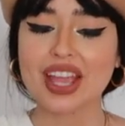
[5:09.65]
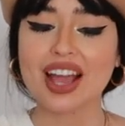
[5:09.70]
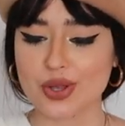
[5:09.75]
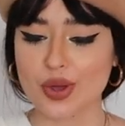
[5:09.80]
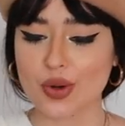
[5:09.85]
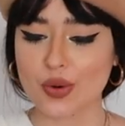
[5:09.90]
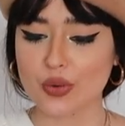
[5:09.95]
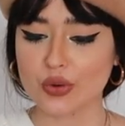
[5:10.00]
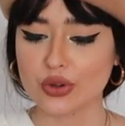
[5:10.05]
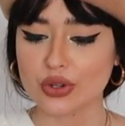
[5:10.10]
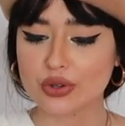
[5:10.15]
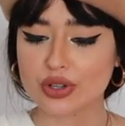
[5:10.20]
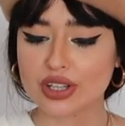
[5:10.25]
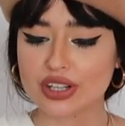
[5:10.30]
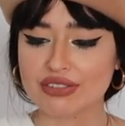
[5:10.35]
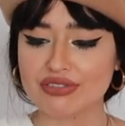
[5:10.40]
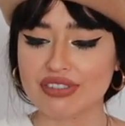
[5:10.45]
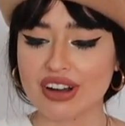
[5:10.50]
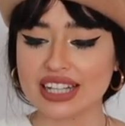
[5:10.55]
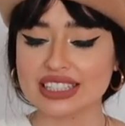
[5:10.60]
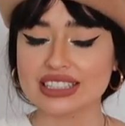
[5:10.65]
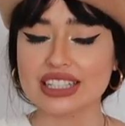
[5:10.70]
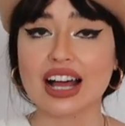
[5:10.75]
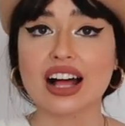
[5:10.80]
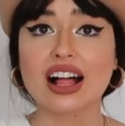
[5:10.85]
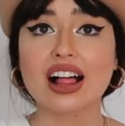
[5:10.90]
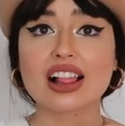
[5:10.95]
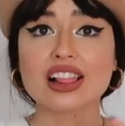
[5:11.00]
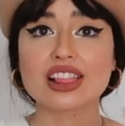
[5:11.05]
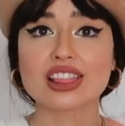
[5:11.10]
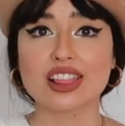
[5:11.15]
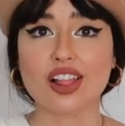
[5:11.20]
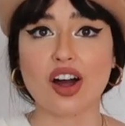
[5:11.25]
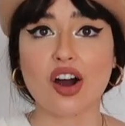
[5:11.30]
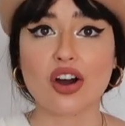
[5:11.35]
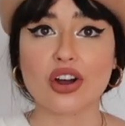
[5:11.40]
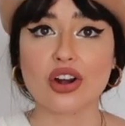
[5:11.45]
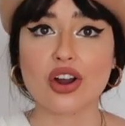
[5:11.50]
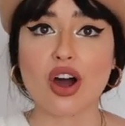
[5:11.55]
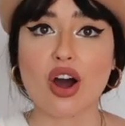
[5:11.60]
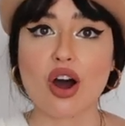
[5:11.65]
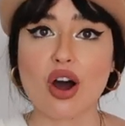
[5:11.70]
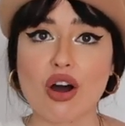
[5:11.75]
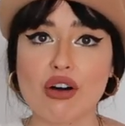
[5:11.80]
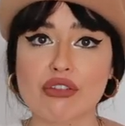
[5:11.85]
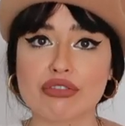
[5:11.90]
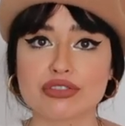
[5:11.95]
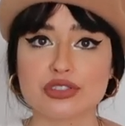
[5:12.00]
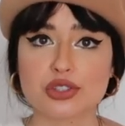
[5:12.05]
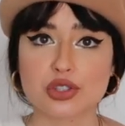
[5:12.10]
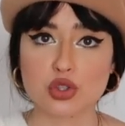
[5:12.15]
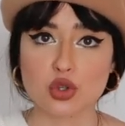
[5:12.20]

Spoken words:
So you can find a lot of